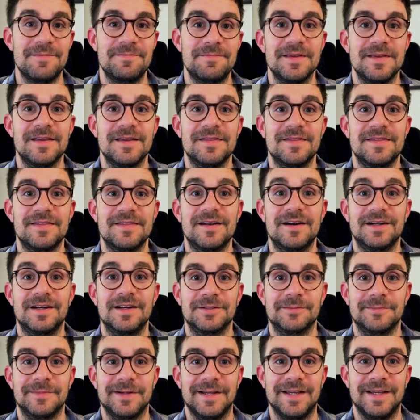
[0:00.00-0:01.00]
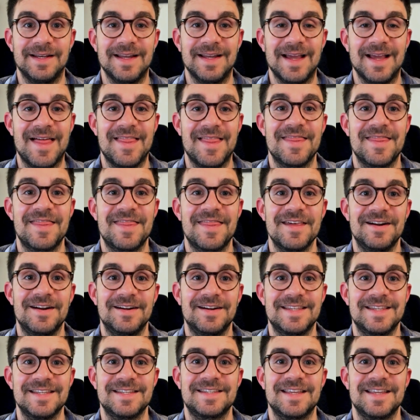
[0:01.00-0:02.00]
in their domain, and
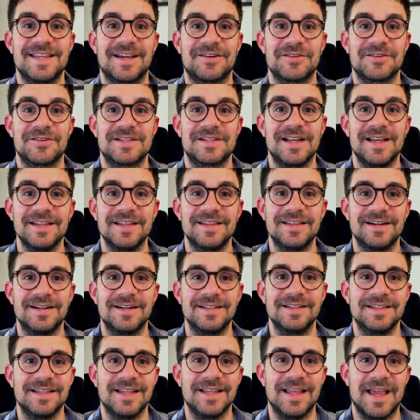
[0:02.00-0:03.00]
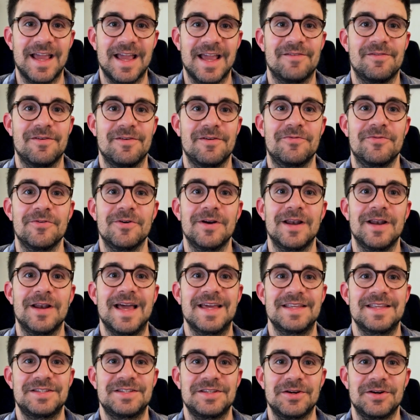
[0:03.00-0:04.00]
30 seconds later, they have a full
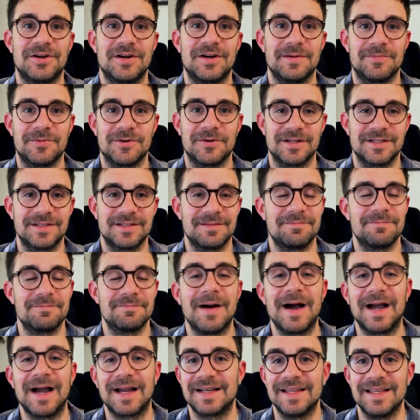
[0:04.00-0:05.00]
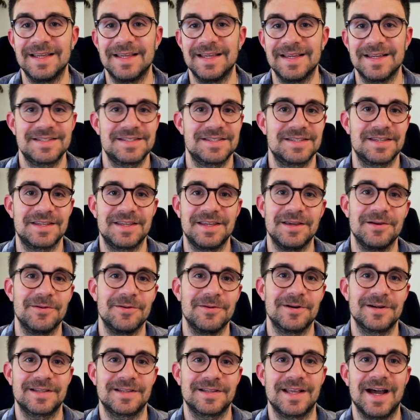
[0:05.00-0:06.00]
SEO report. Backlinks,
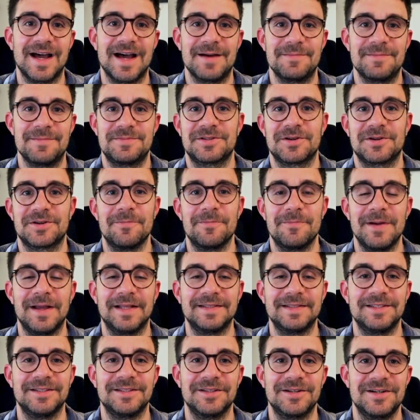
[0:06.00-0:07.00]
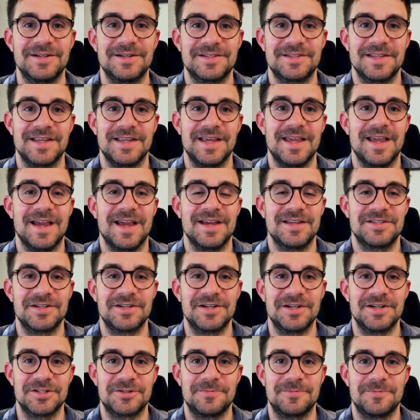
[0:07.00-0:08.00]
keyword gaps, competitors, AI
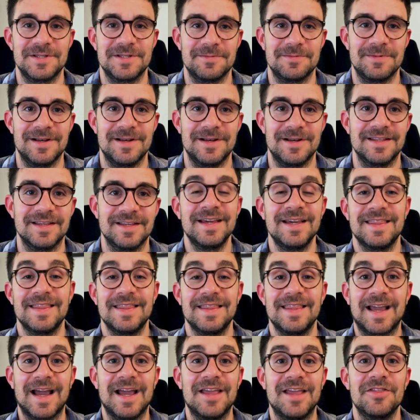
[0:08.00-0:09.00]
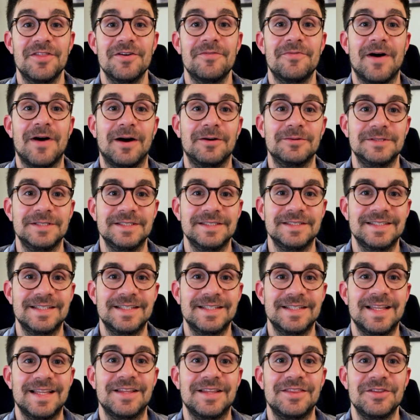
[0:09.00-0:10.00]
search visibility, the kind of audit
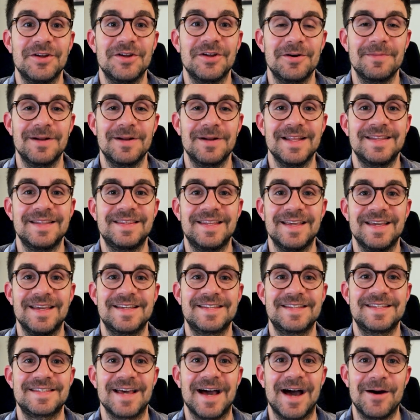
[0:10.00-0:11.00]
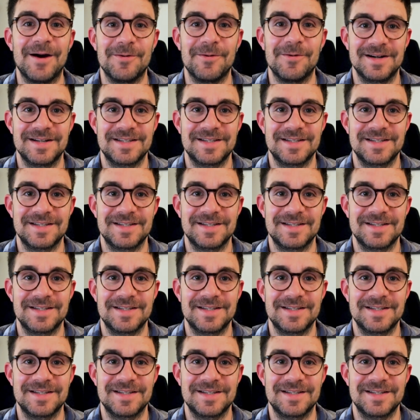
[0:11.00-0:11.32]
that normally takes hours.